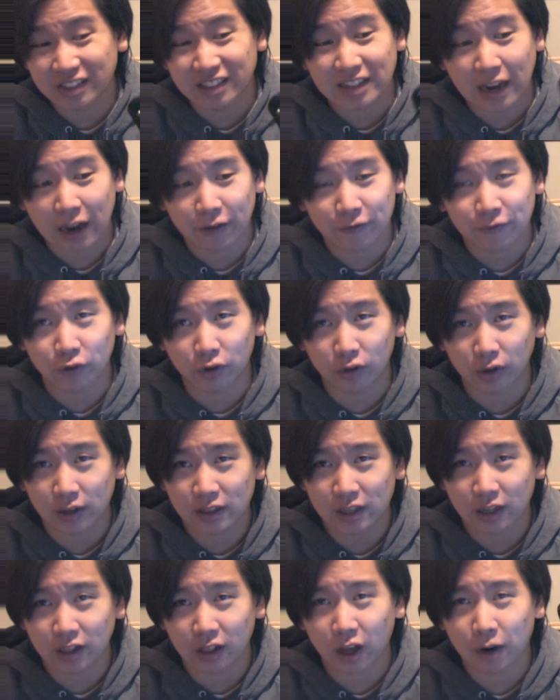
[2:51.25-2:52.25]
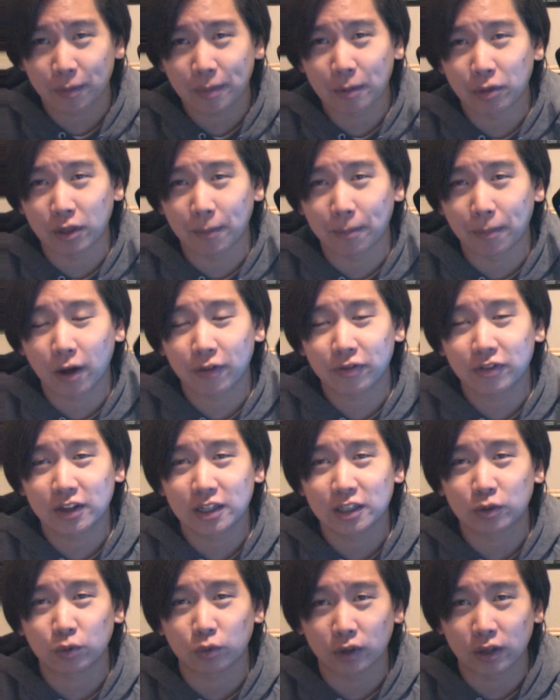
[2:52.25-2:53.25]
Doubtful. I think a lot of people that bought
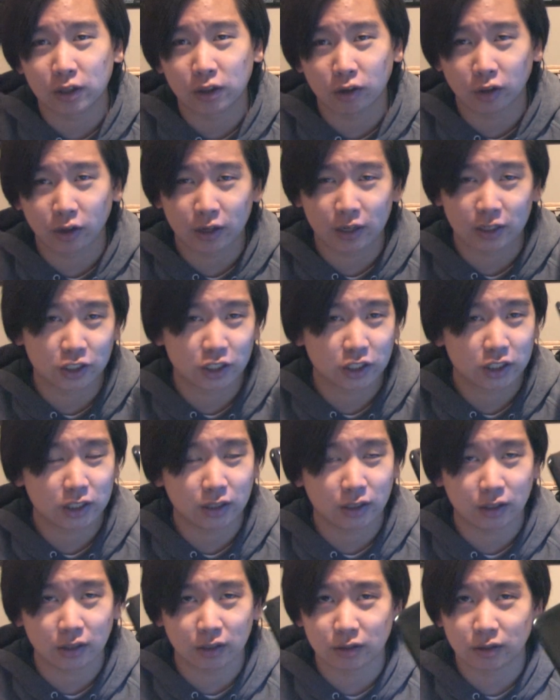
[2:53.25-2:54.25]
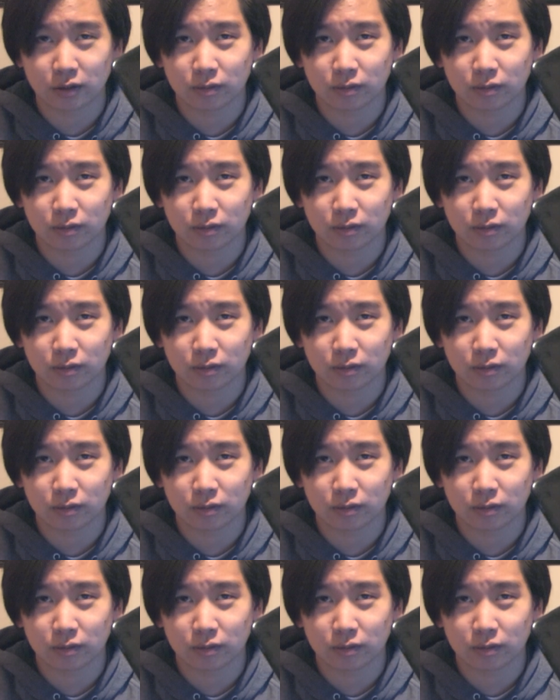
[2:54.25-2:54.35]
these were either looking just to